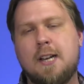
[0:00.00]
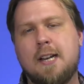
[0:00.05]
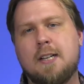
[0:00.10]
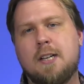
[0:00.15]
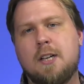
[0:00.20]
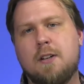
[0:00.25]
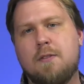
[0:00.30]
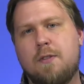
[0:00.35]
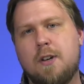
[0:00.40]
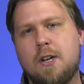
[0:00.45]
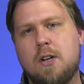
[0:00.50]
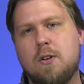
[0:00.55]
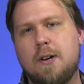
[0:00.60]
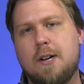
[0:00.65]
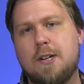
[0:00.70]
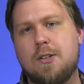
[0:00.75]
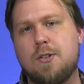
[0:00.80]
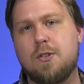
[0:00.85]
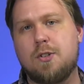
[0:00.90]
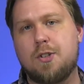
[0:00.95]
and
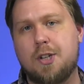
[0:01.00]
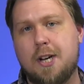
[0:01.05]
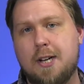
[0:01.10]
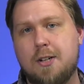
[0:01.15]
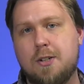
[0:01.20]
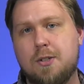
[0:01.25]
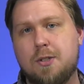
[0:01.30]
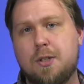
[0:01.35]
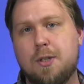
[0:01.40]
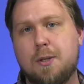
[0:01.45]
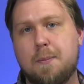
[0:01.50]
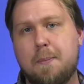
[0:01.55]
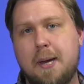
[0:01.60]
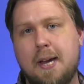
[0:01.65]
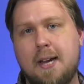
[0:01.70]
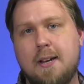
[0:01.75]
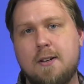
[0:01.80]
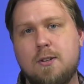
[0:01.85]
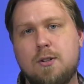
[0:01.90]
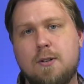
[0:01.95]
configuration changes to the
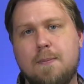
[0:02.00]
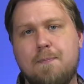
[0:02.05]
page.